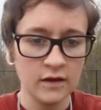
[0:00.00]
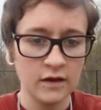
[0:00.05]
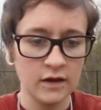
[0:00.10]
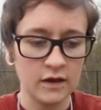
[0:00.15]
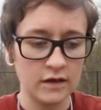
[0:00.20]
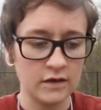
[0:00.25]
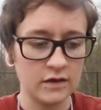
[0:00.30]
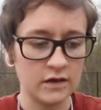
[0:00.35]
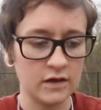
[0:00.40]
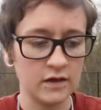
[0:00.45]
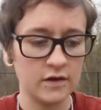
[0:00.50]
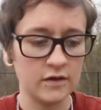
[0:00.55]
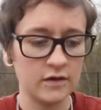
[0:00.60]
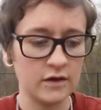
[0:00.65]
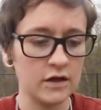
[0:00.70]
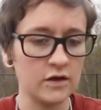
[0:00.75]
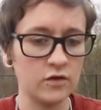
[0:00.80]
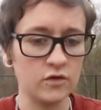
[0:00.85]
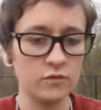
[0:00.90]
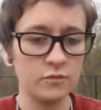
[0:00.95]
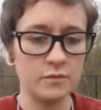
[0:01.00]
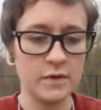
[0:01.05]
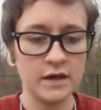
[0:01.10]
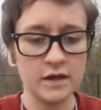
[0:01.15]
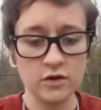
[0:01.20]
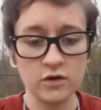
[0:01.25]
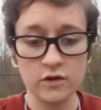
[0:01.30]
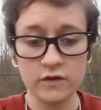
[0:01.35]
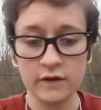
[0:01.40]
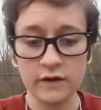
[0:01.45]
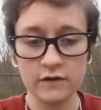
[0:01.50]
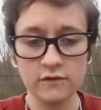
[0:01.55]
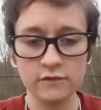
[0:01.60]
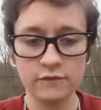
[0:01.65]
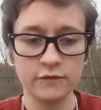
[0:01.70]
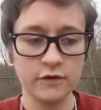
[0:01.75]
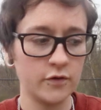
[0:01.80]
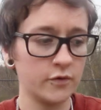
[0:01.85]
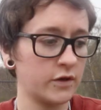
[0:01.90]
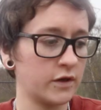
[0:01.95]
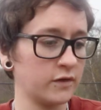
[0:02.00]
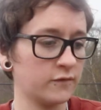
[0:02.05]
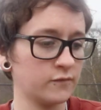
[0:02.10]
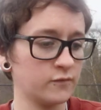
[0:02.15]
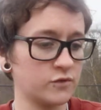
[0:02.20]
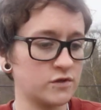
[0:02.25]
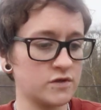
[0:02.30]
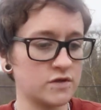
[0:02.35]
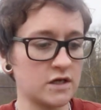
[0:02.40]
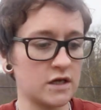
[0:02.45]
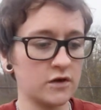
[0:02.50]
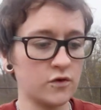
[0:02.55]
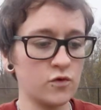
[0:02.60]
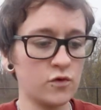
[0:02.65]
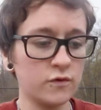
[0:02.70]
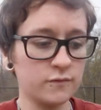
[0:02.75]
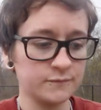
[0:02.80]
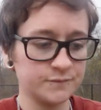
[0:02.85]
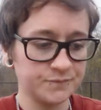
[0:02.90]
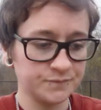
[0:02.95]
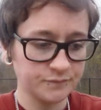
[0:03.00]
and uh, it'll make it look like it's floating, which is kind of cool.